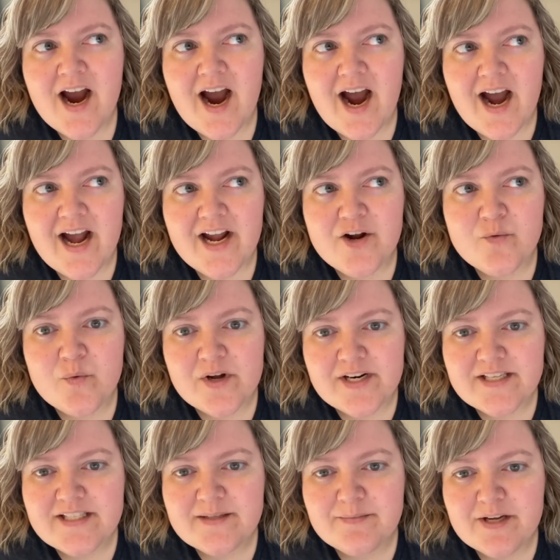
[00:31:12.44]
I
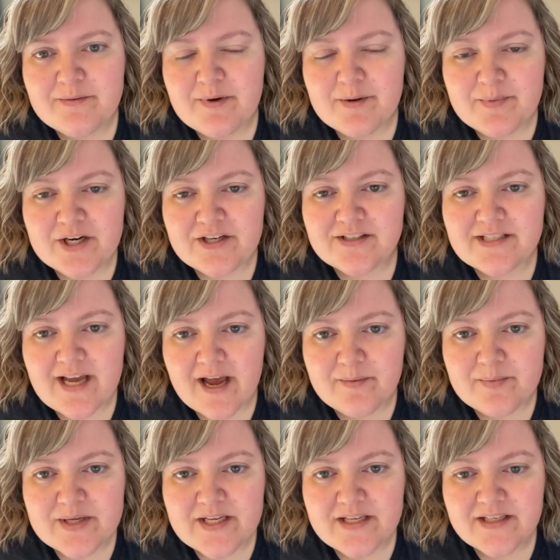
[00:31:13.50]
wanted to make my parents
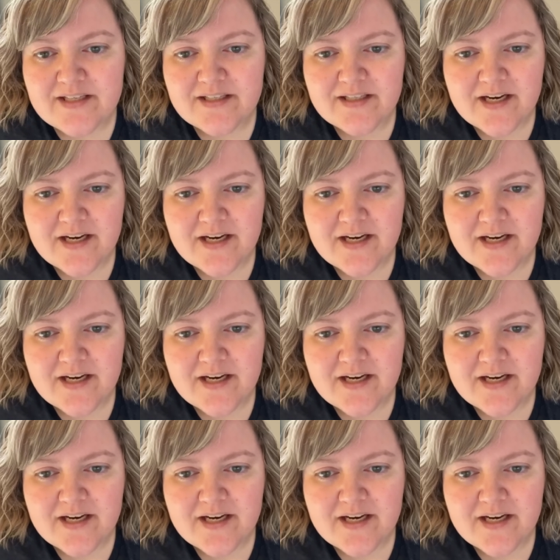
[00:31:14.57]
happy.